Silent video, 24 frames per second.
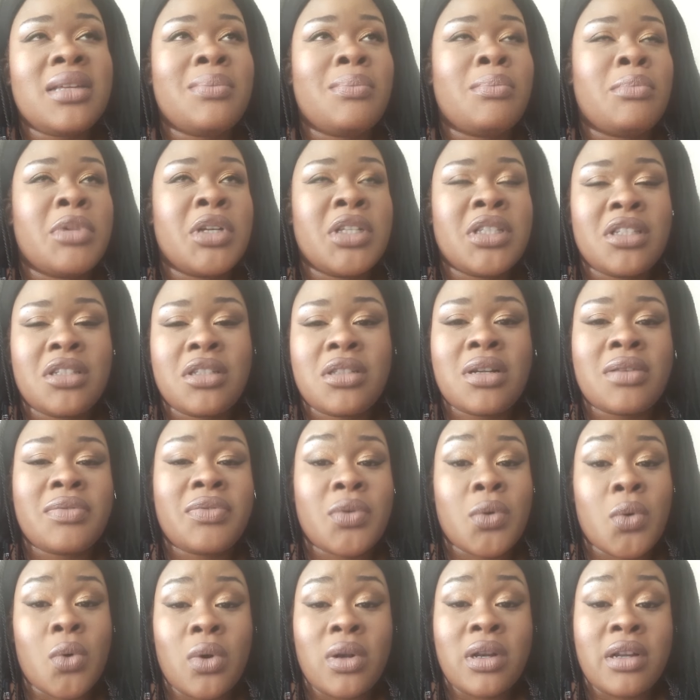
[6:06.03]
the midst
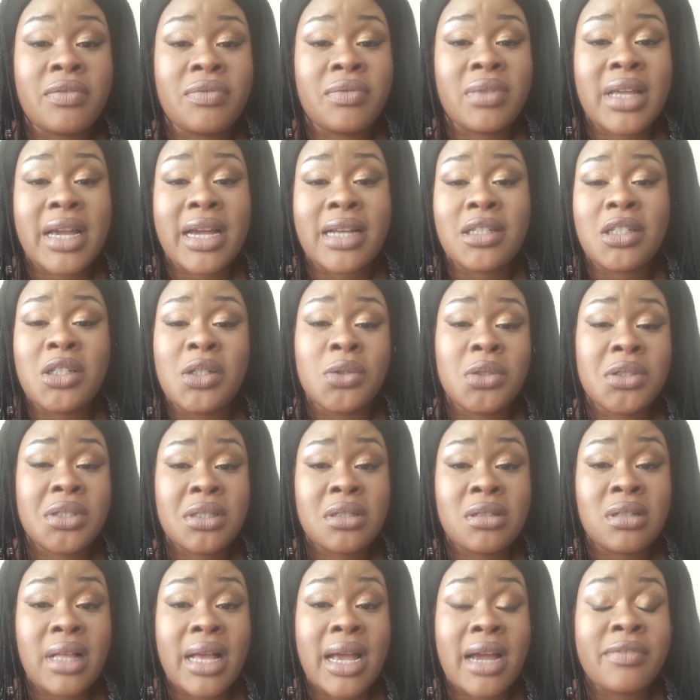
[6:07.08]
of all of that, you
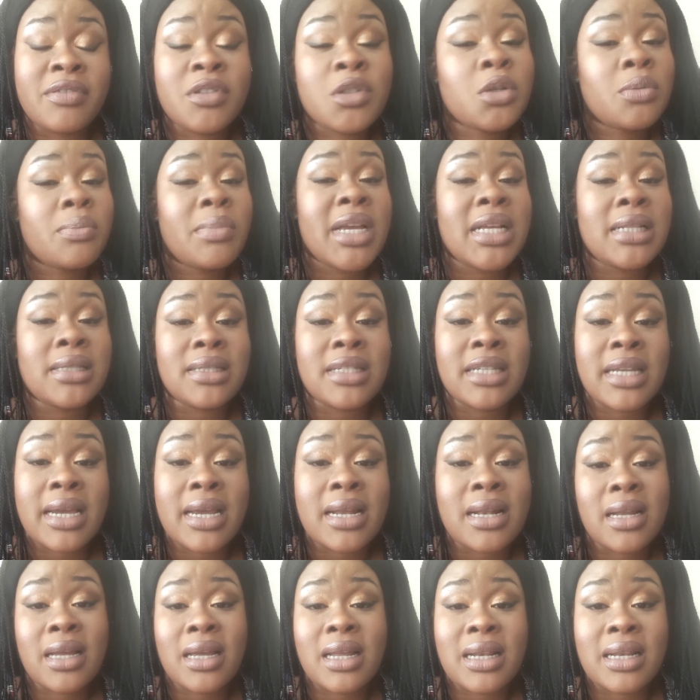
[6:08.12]
still have to
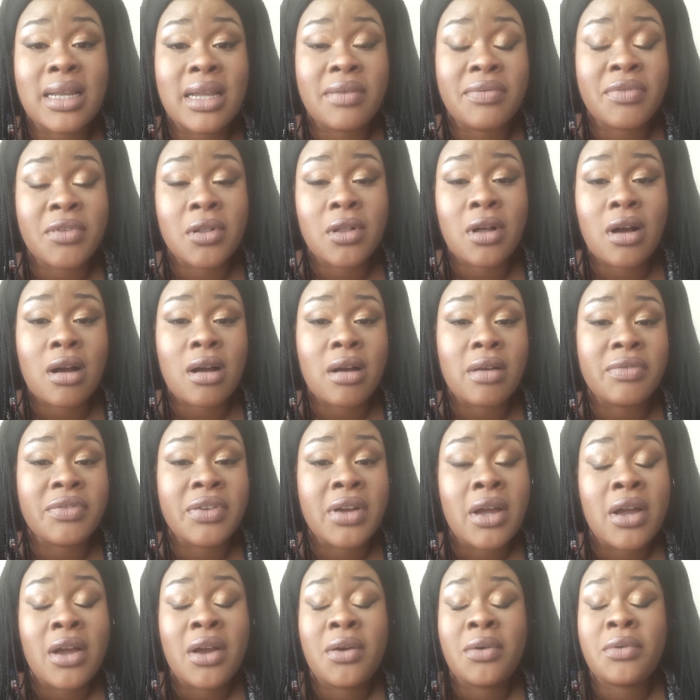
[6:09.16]
maintain a level of
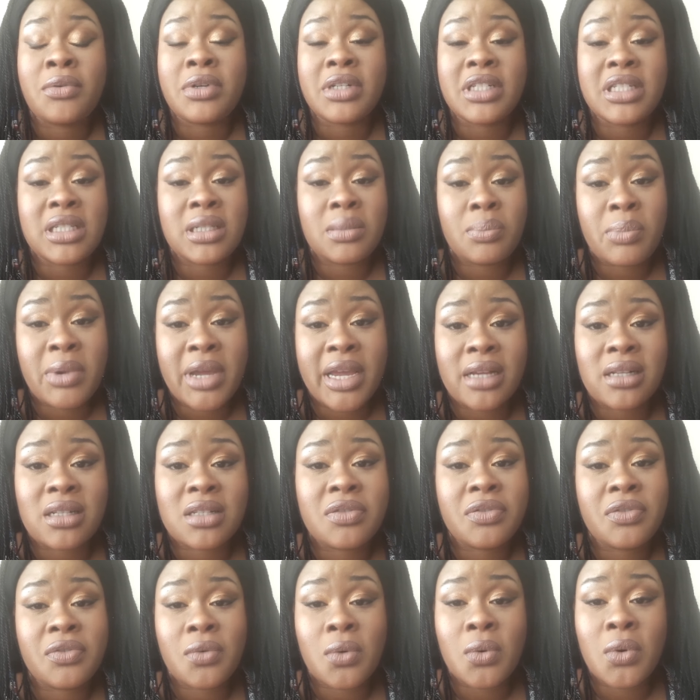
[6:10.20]

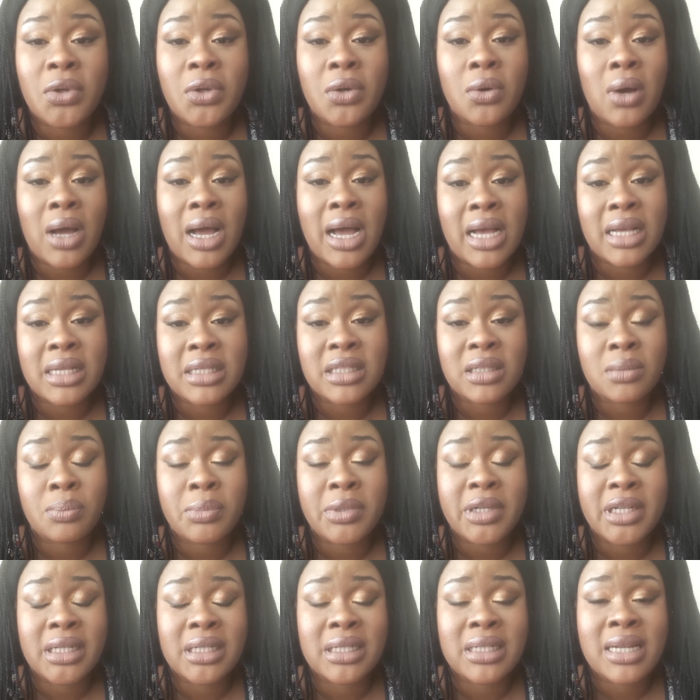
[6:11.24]
respect for your
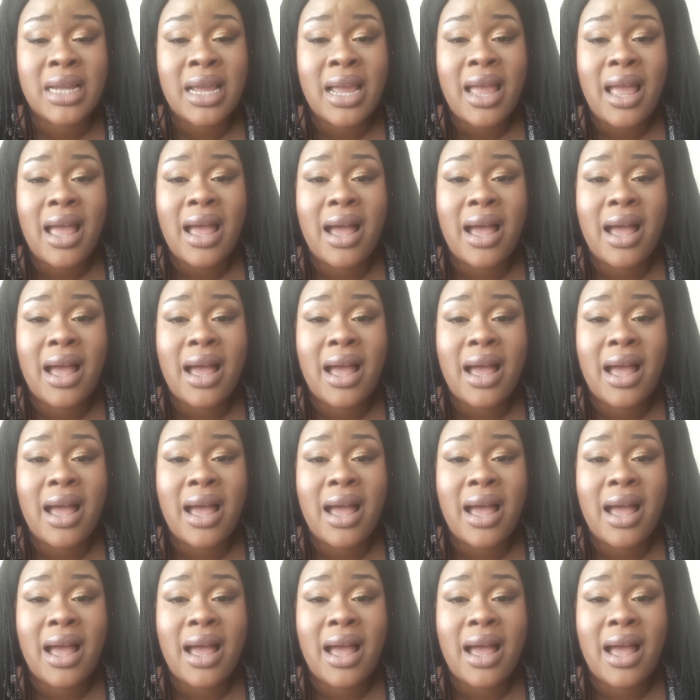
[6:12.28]
husband.